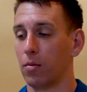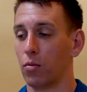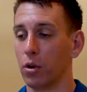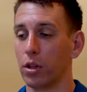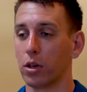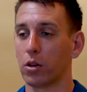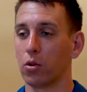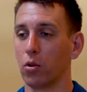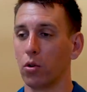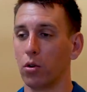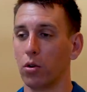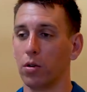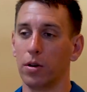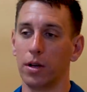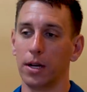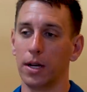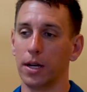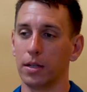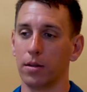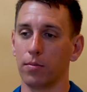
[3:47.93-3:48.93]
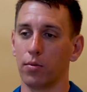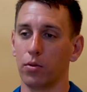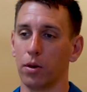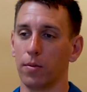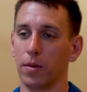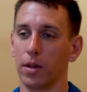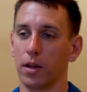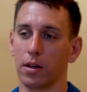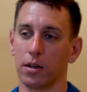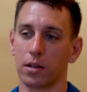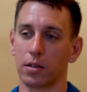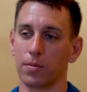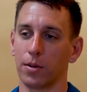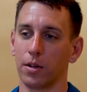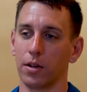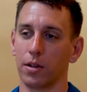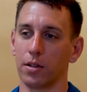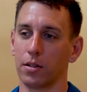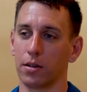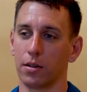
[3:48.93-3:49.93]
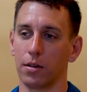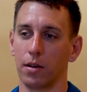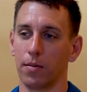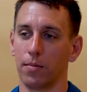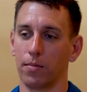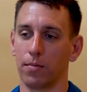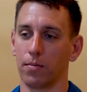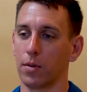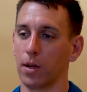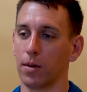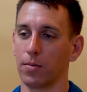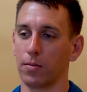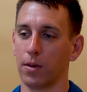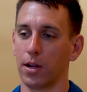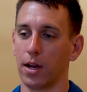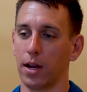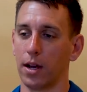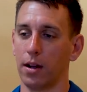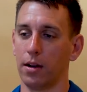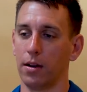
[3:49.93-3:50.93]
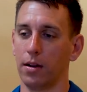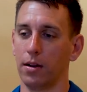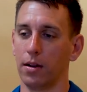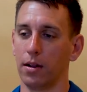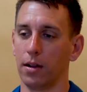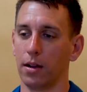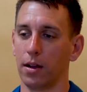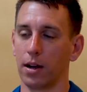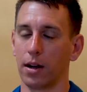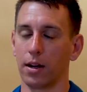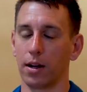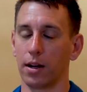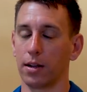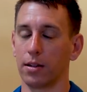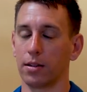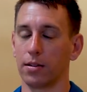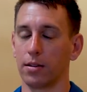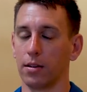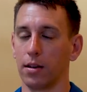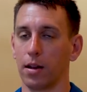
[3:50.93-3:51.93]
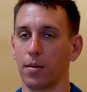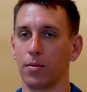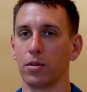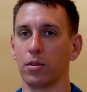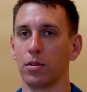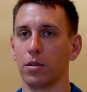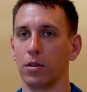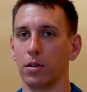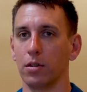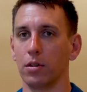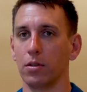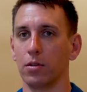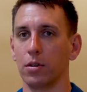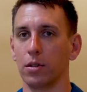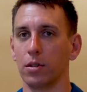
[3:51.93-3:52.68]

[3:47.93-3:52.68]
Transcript: Really cool deployment and experience. I'm glad I got the opportunity to do